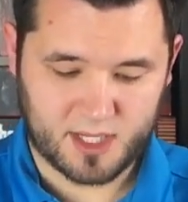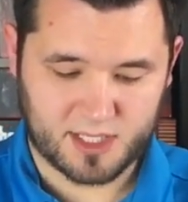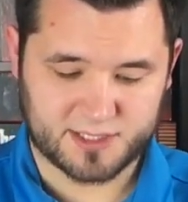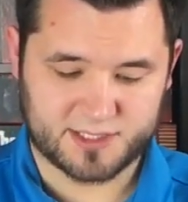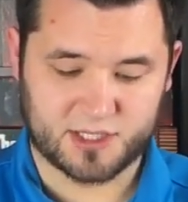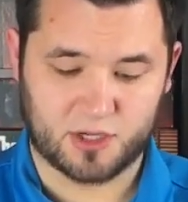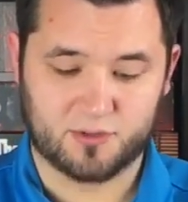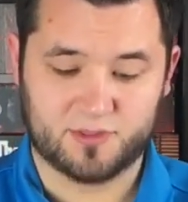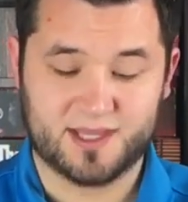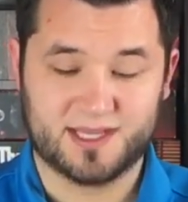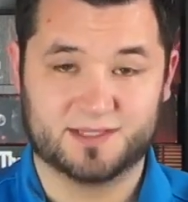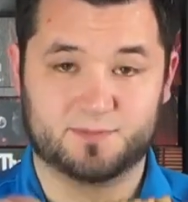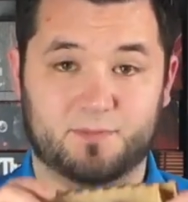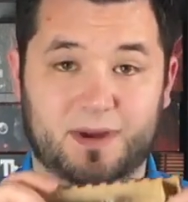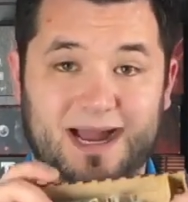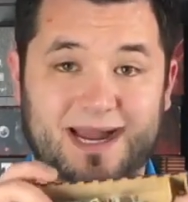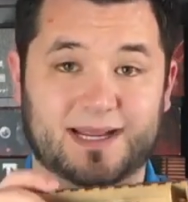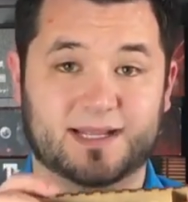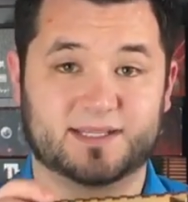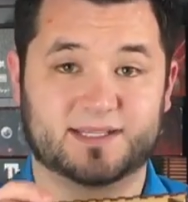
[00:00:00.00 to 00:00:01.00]
So this
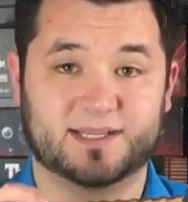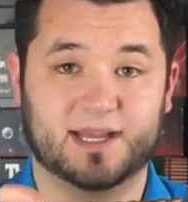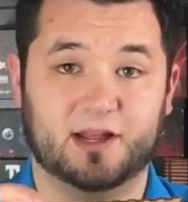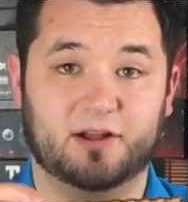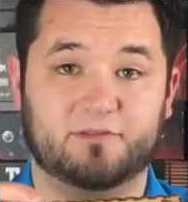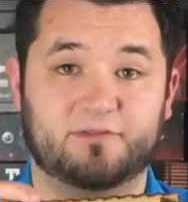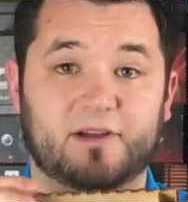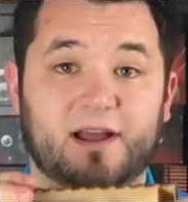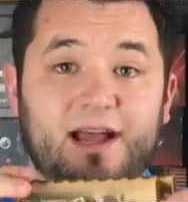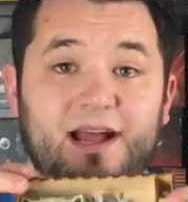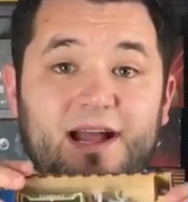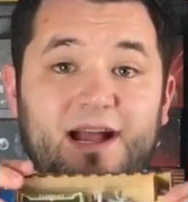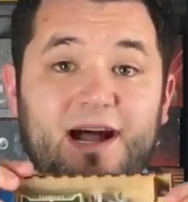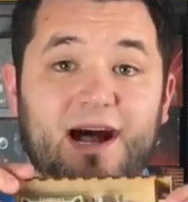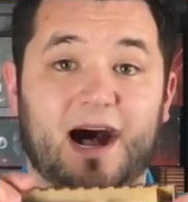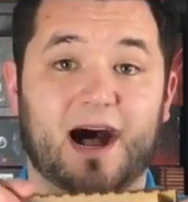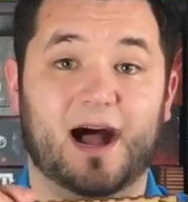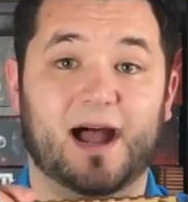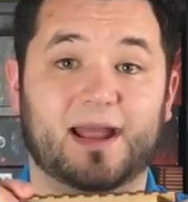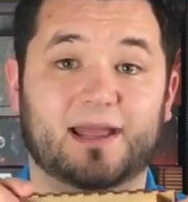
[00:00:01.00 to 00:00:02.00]
by itself,
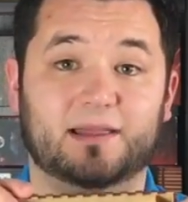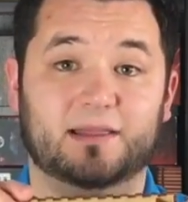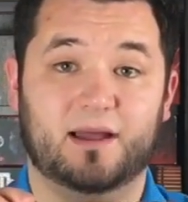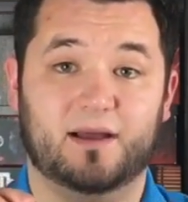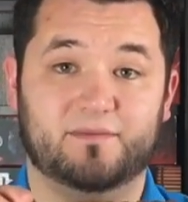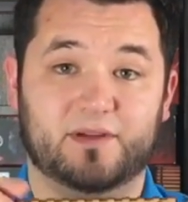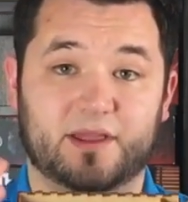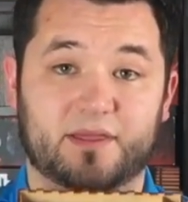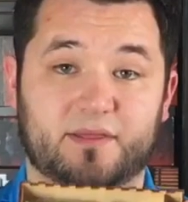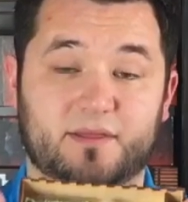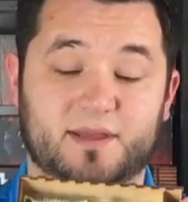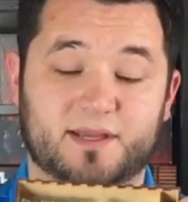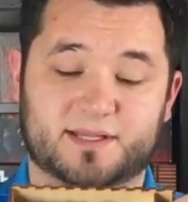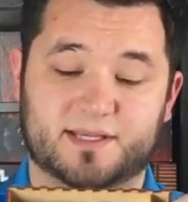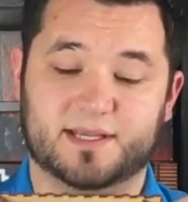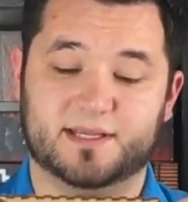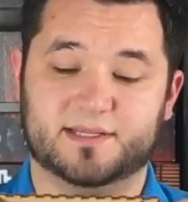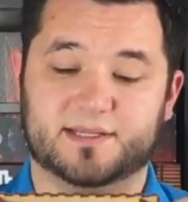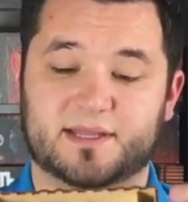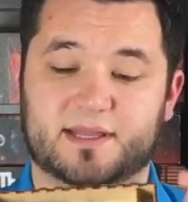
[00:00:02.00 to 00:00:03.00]
I love it. This
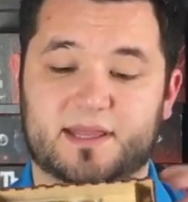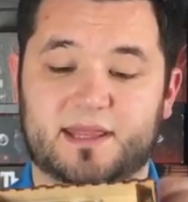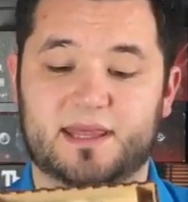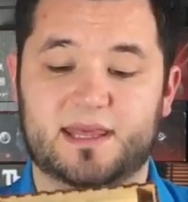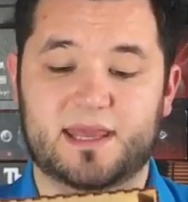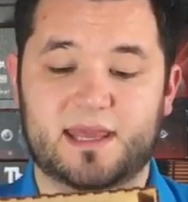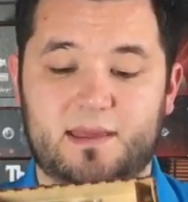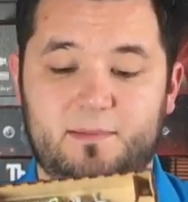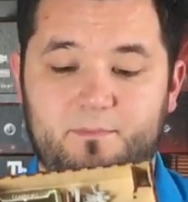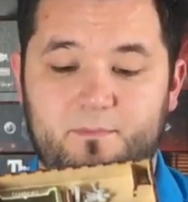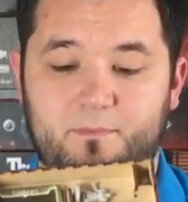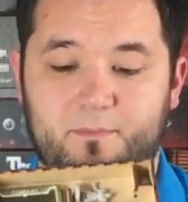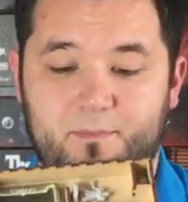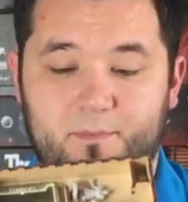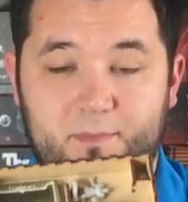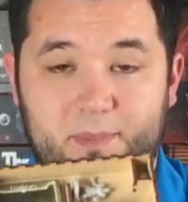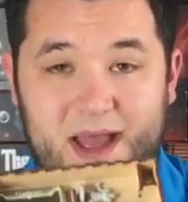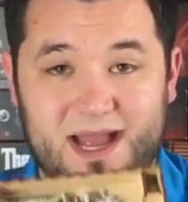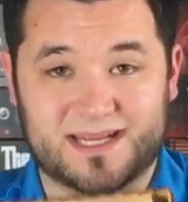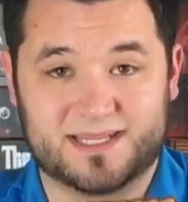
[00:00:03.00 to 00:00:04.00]
is the
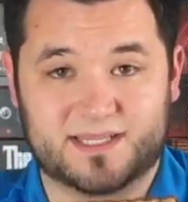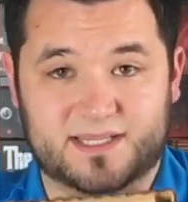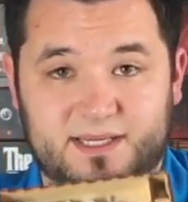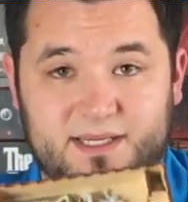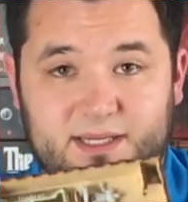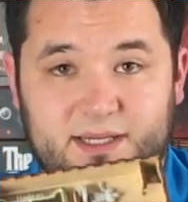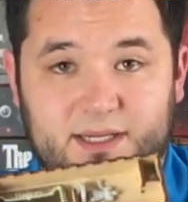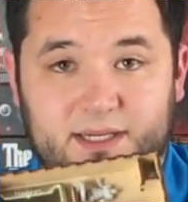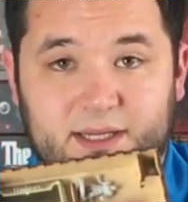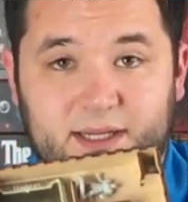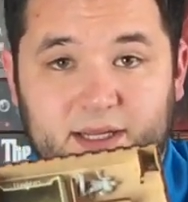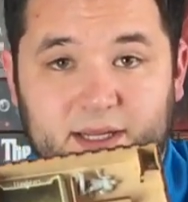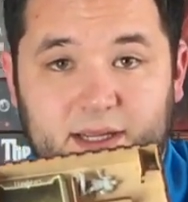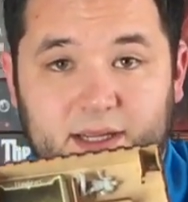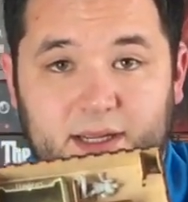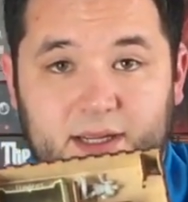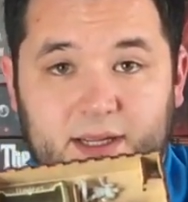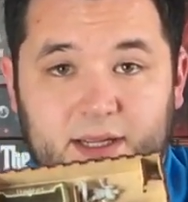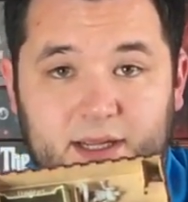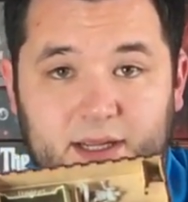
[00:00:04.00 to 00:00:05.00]
best
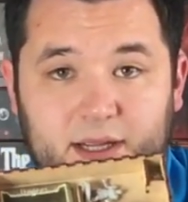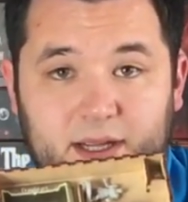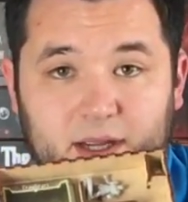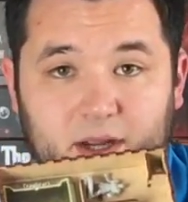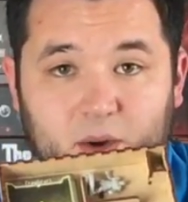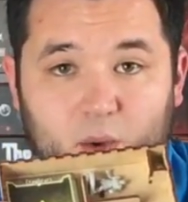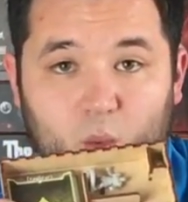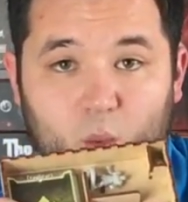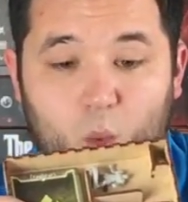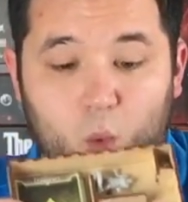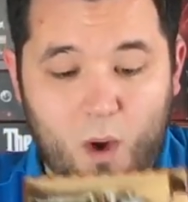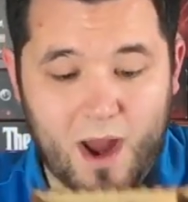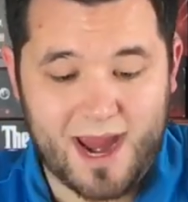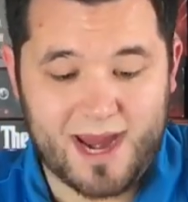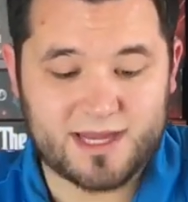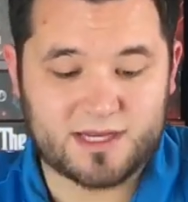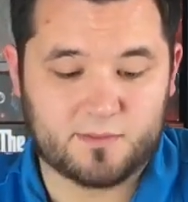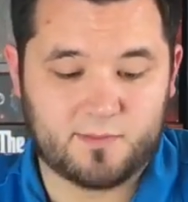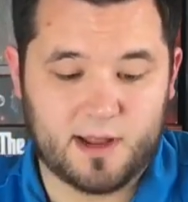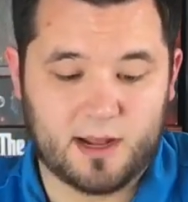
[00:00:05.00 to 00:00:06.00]

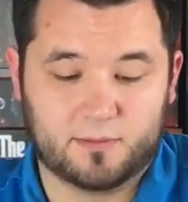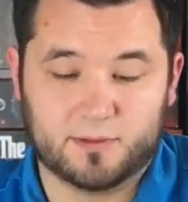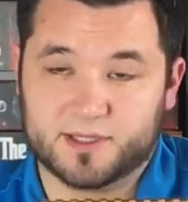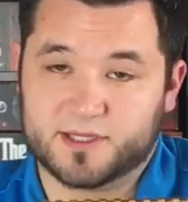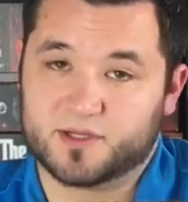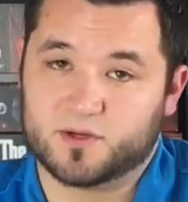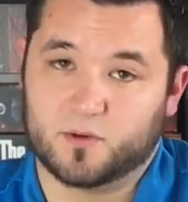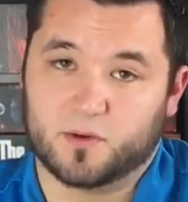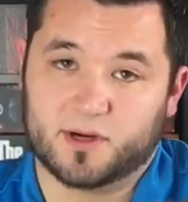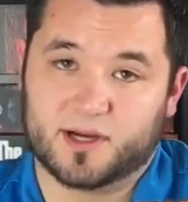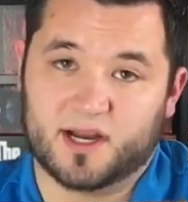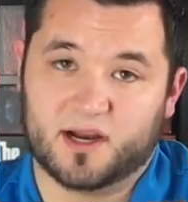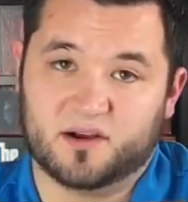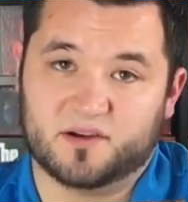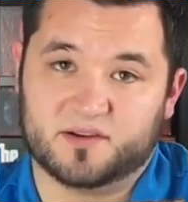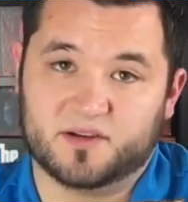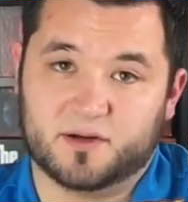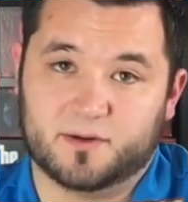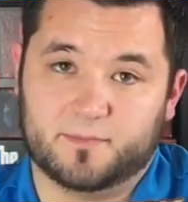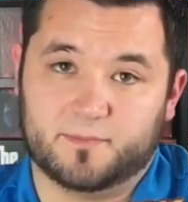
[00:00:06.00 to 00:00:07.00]
way to be able to store a
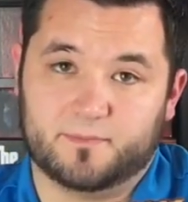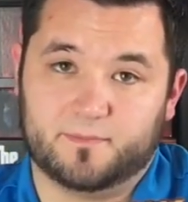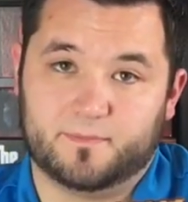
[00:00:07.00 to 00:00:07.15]
character.